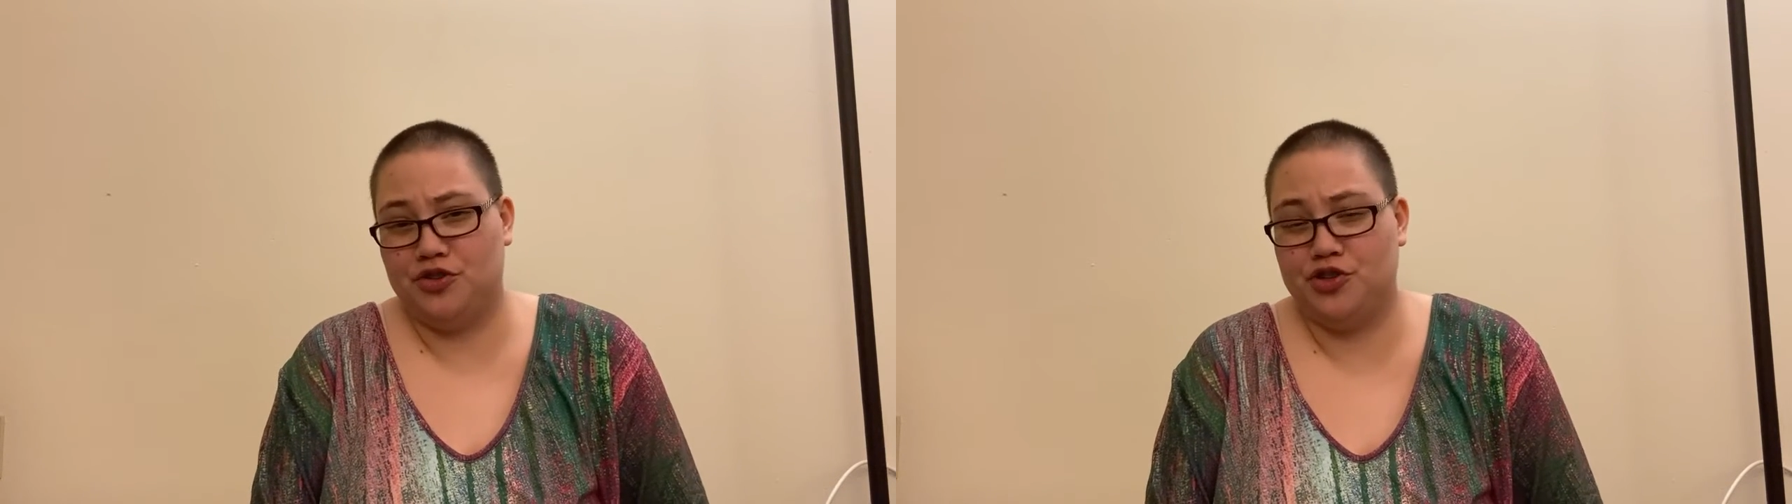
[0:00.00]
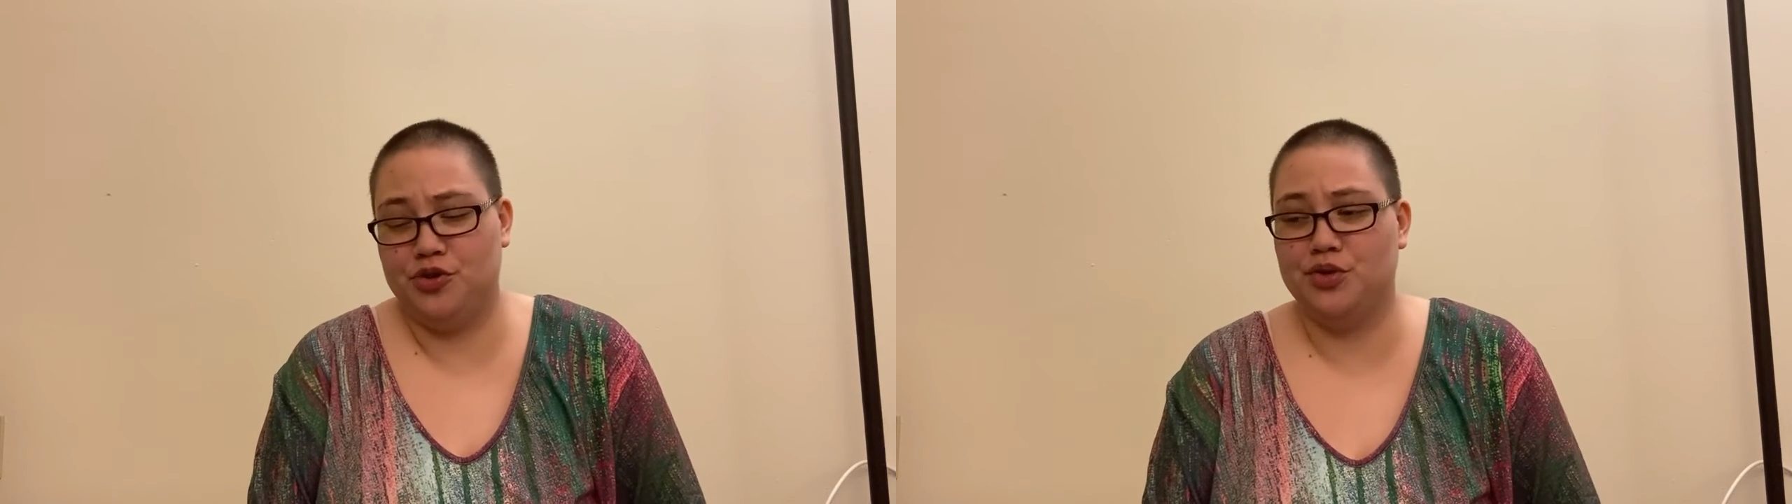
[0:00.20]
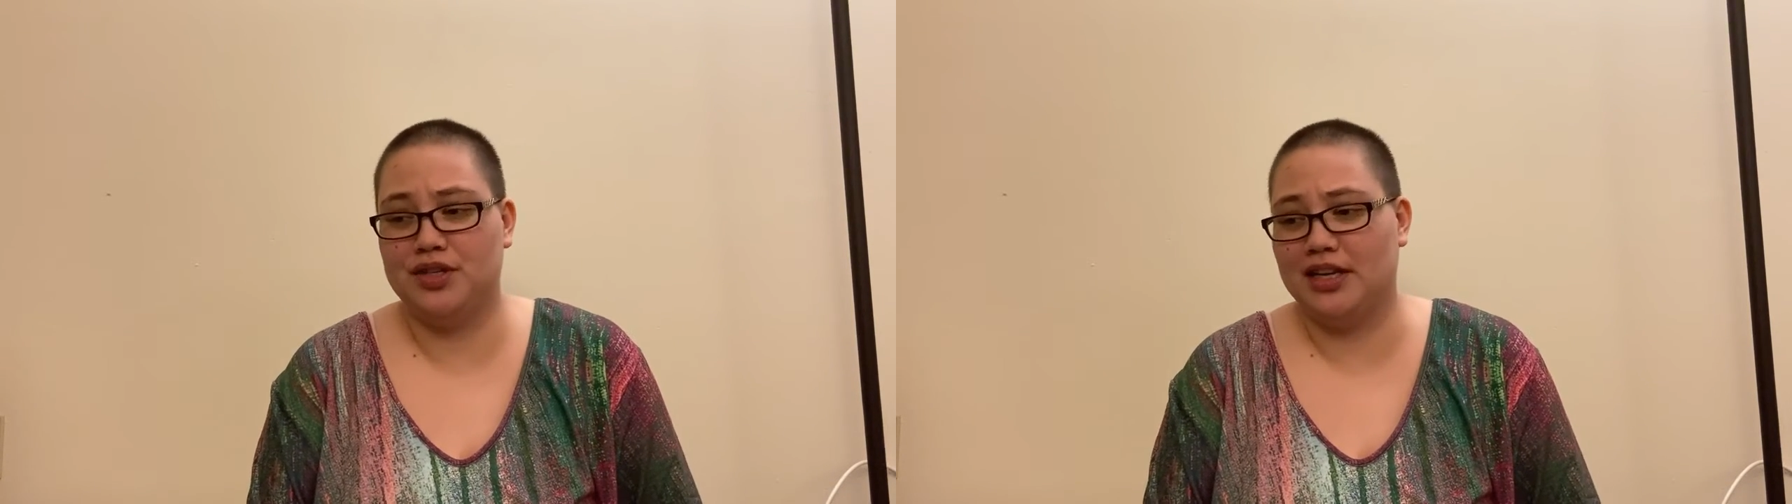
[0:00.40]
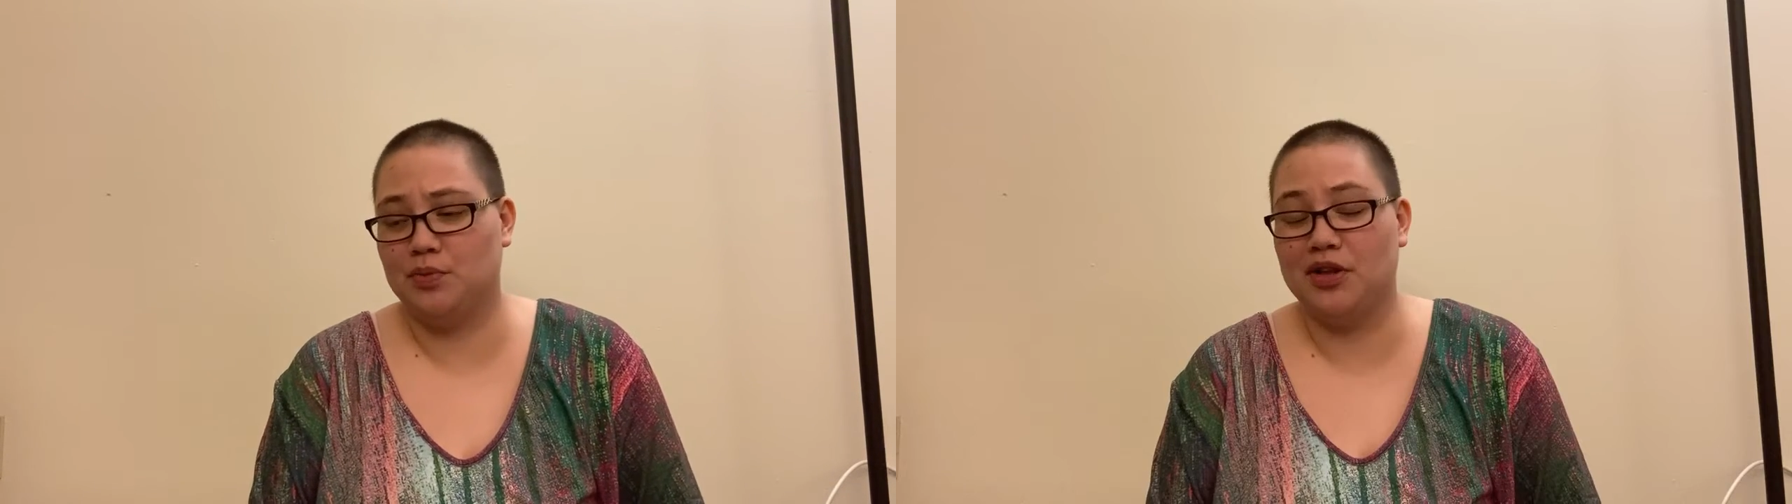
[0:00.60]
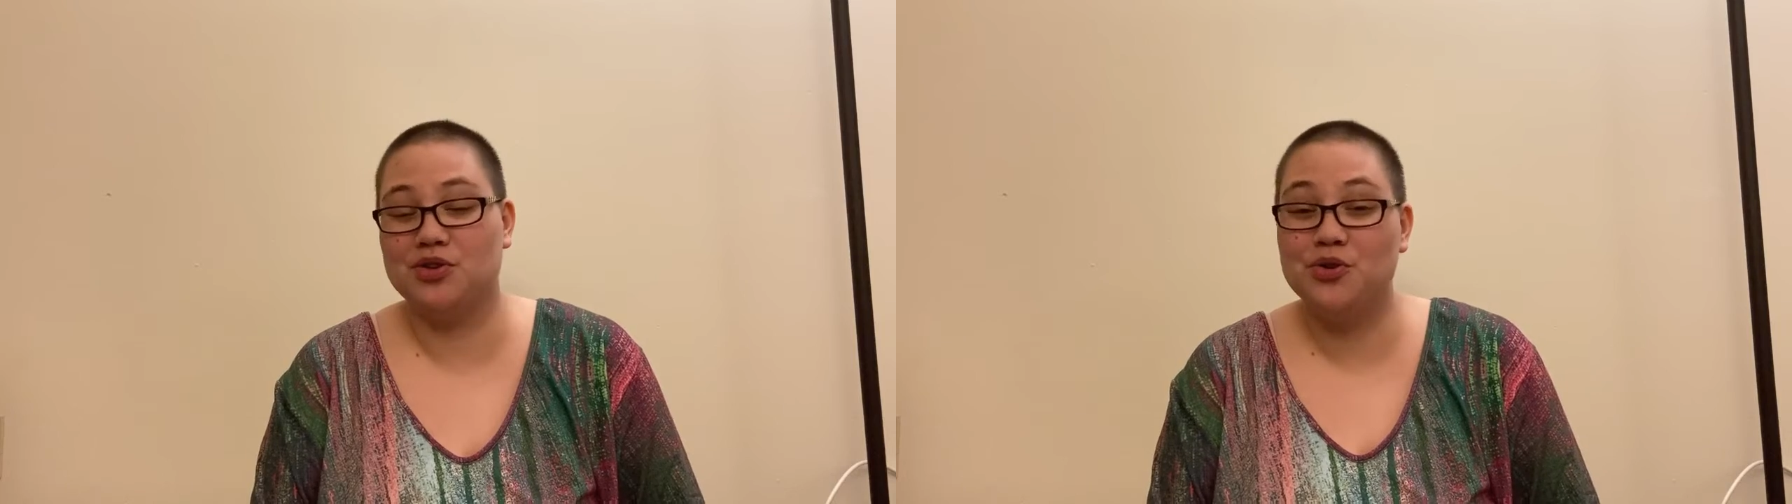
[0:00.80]
choose as
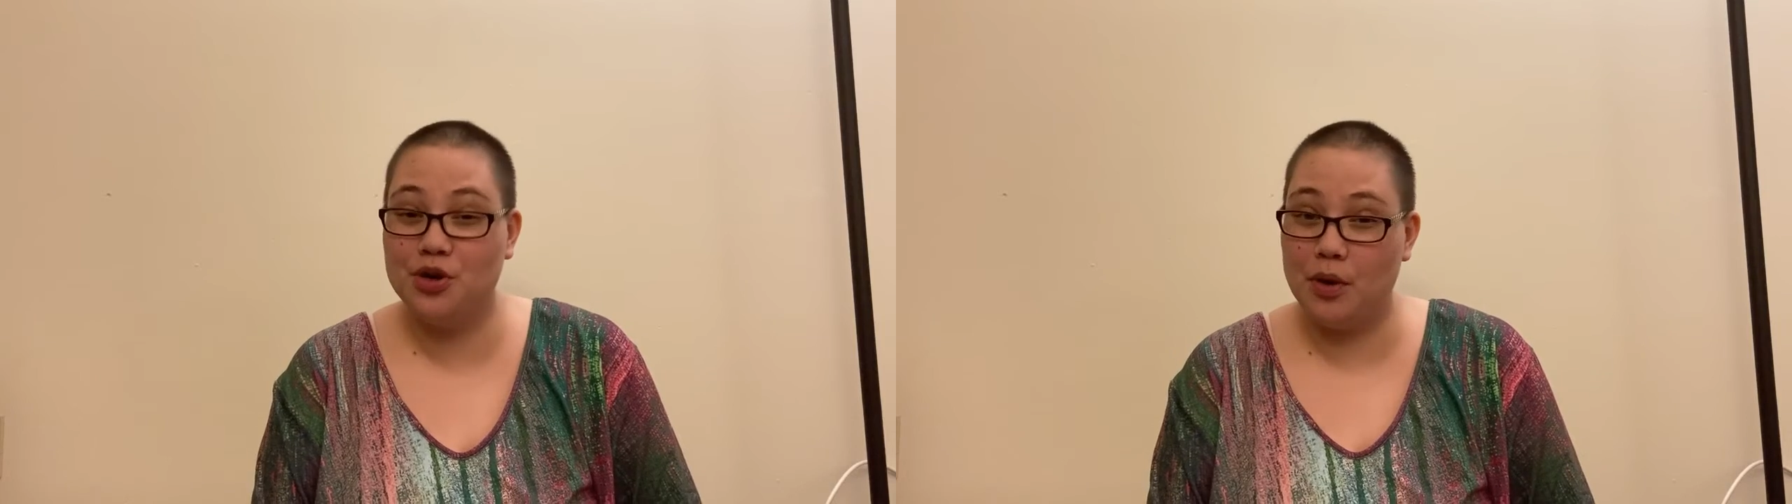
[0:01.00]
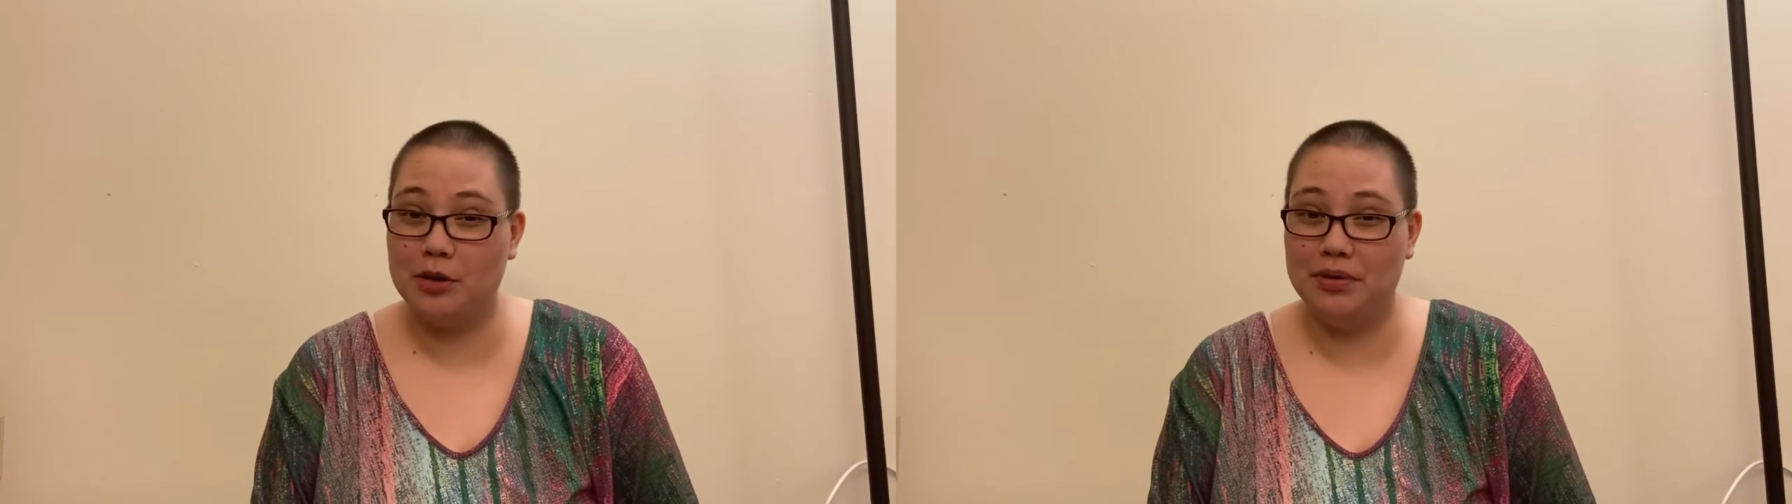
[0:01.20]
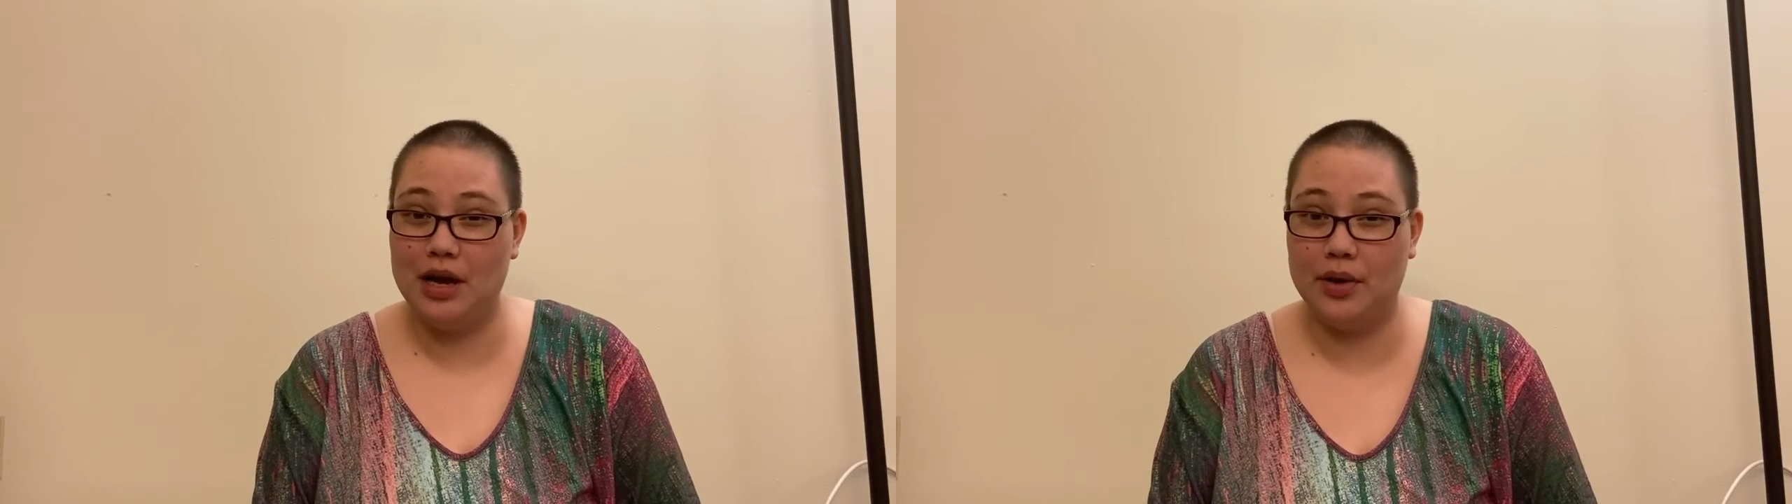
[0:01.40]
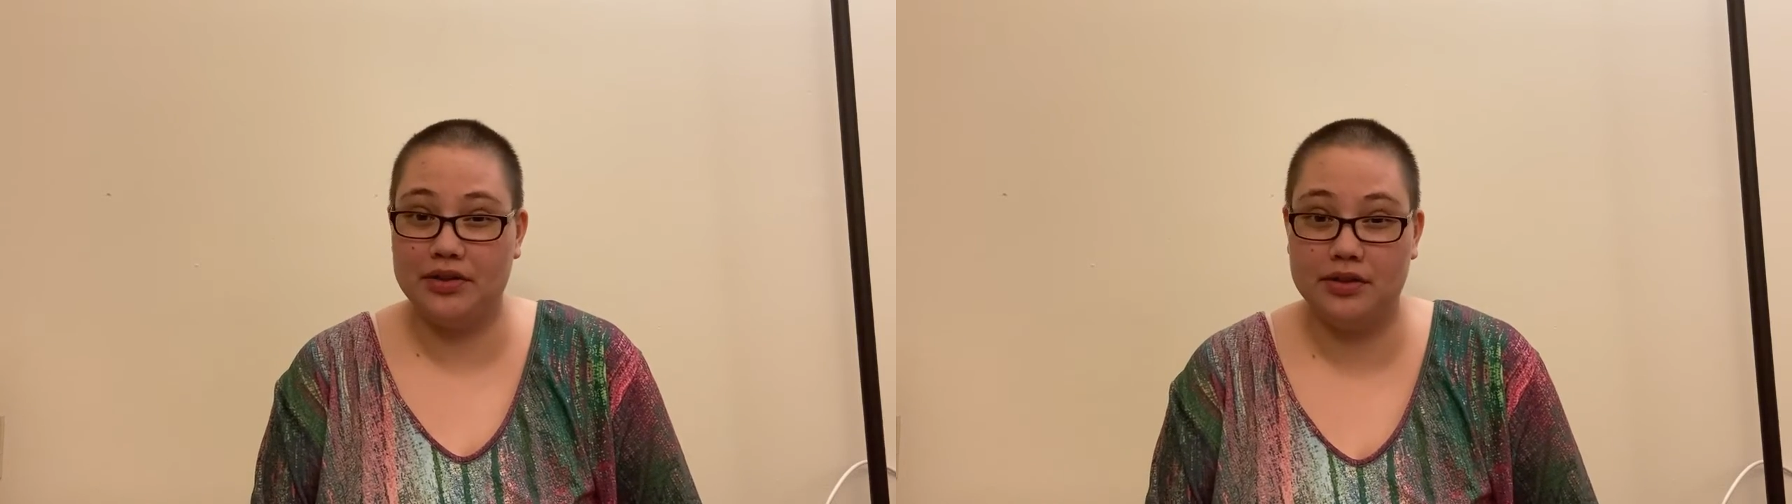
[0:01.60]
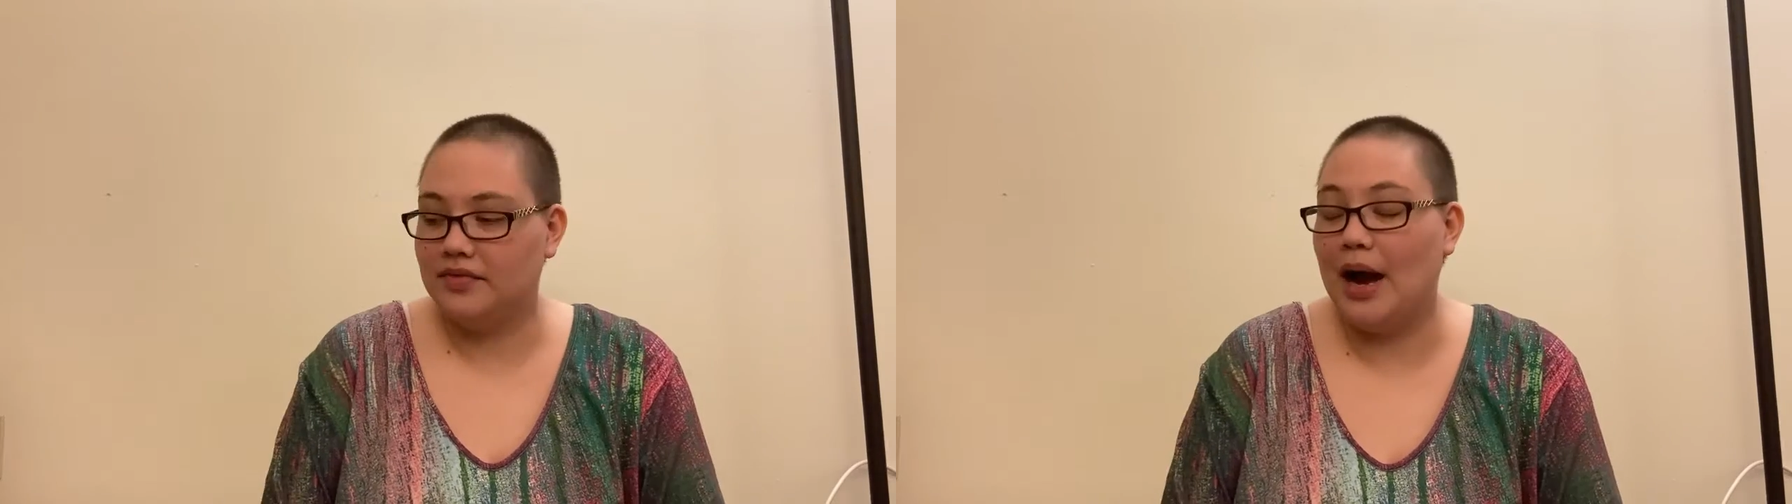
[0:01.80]
well as who you want to play with.